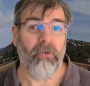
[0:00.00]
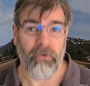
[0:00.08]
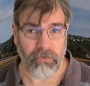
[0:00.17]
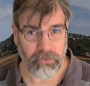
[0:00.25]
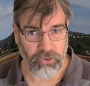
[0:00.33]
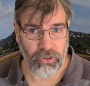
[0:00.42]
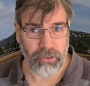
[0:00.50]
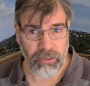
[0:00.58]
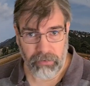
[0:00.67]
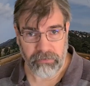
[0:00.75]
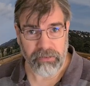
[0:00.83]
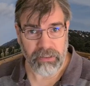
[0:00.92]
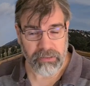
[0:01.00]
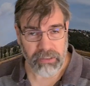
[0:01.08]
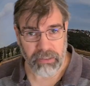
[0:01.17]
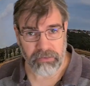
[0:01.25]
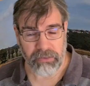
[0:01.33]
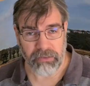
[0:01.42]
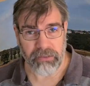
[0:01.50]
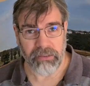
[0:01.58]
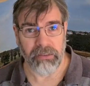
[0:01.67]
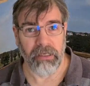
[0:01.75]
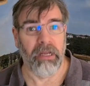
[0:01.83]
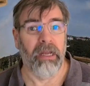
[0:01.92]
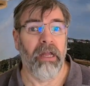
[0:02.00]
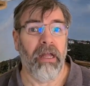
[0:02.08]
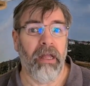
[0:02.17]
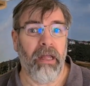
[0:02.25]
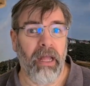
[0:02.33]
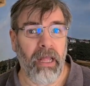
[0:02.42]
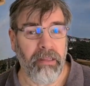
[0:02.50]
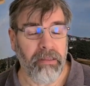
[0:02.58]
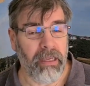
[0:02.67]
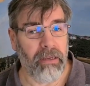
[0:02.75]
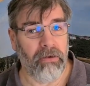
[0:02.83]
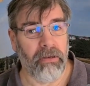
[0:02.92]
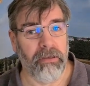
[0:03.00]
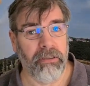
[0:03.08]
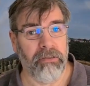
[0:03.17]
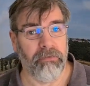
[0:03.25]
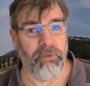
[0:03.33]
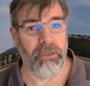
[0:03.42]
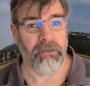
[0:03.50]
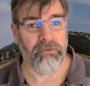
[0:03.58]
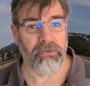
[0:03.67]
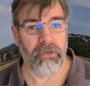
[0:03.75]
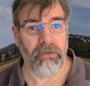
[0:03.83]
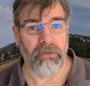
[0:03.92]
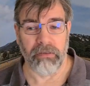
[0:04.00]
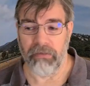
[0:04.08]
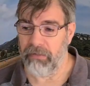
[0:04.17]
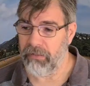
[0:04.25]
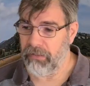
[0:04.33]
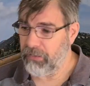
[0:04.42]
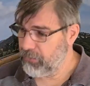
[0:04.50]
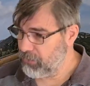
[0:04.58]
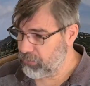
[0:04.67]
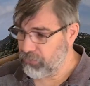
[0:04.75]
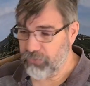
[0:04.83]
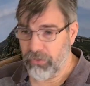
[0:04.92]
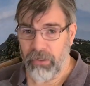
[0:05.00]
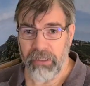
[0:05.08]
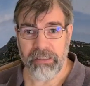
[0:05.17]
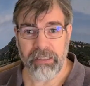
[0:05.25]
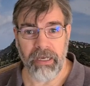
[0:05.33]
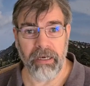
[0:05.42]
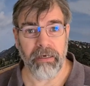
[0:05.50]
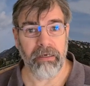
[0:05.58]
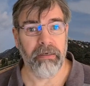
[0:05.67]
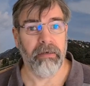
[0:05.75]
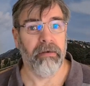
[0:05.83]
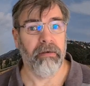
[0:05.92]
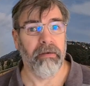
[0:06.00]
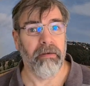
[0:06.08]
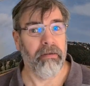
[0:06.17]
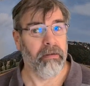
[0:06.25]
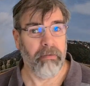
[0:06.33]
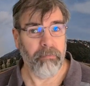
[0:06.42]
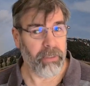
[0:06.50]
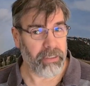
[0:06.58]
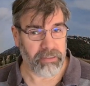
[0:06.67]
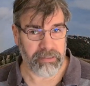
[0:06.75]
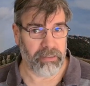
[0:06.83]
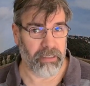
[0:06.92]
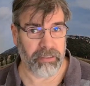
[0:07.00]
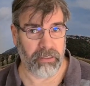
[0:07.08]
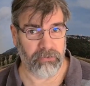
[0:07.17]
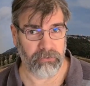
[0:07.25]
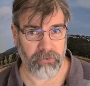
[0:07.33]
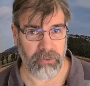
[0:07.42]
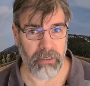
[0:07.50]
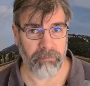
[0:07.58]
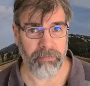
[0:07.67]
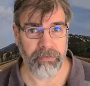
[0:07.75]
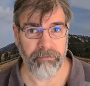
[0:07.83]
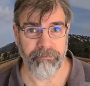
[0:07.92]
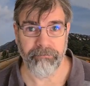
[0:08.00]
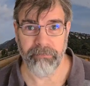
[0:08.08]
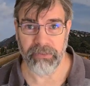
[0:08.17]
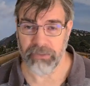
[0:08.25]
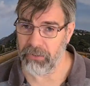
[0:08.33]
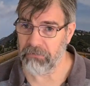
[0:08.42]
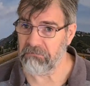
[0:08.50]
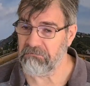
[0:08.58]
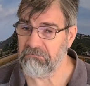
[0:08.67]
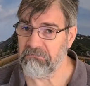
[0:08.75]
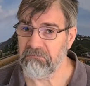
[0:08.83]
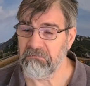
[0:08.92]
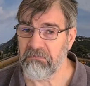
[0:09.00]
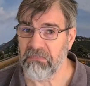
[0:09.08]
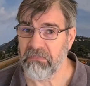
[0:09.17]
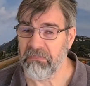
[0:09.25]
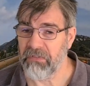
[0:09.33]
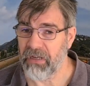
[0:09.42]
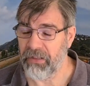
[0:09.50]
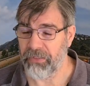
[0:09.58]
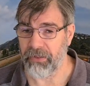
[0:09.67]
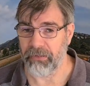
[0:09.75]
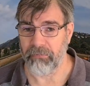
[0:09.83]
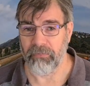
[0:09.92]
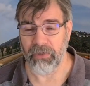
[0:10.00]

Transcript: or turnouts and sensors, and they all need to be controlled. The control is there, but it's not hooked up. So I thought,